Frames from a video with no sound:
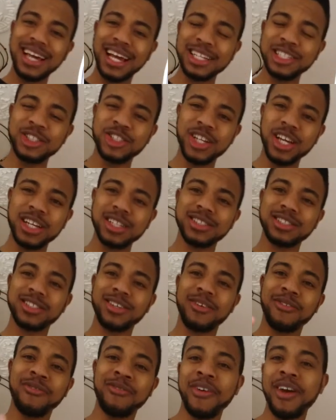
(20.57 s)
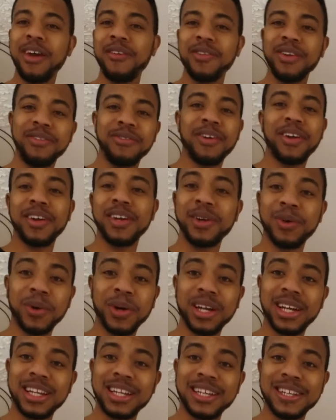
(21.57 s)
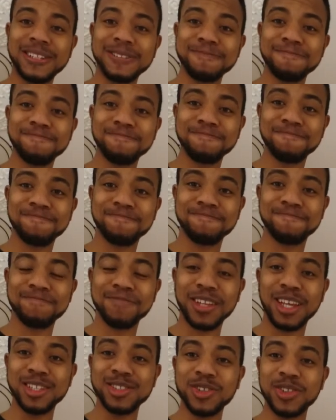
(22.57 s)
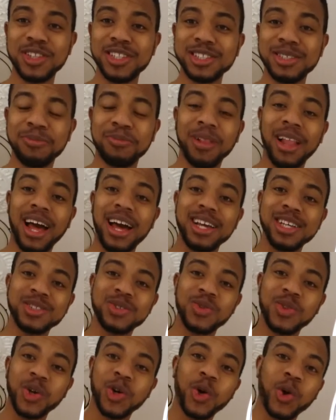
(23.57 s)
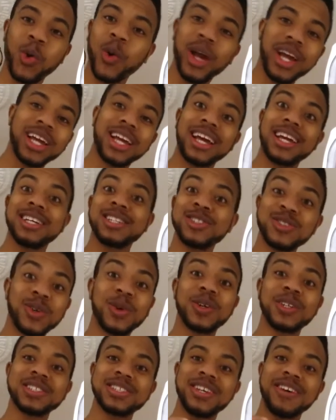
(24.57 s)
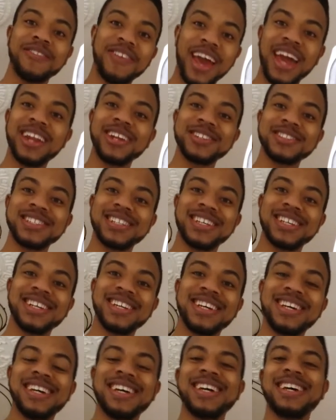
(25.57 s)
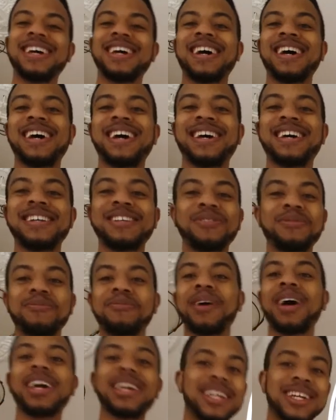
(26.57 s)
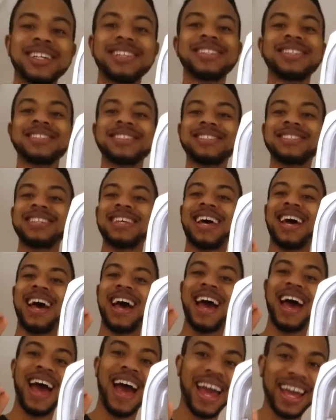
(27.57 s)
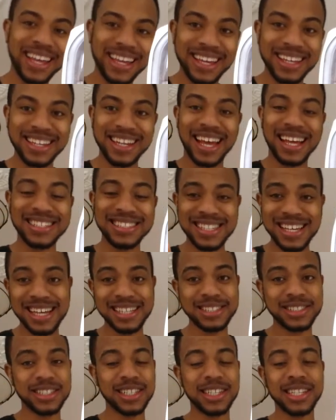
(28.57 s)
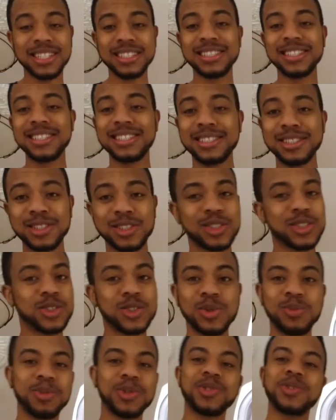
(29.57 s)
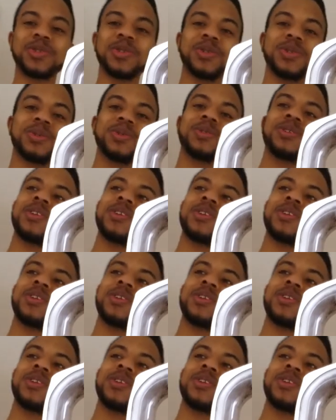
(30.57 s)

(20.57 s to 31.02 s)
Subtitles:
digest very, very quickly. So they supply us with a quick source of energy. And my goodness, I can attest to this. This is super true.